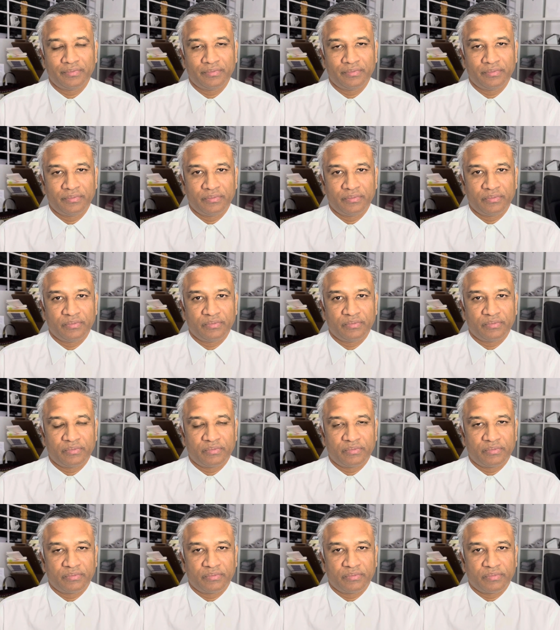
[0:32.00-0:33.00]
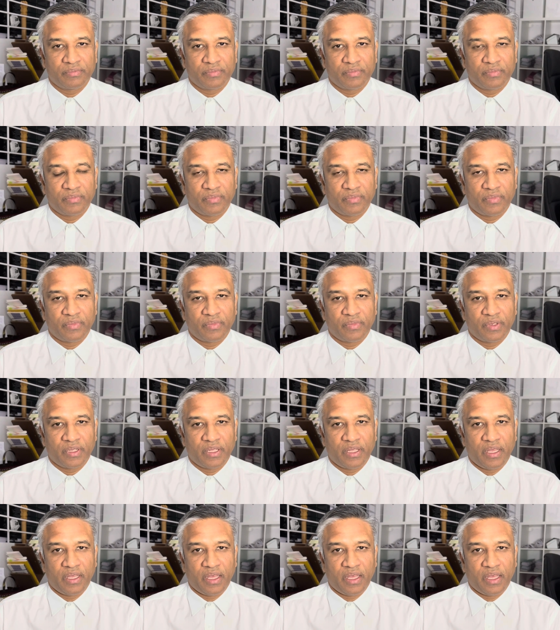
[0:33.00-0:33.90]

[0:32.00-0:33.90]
Nothing is said.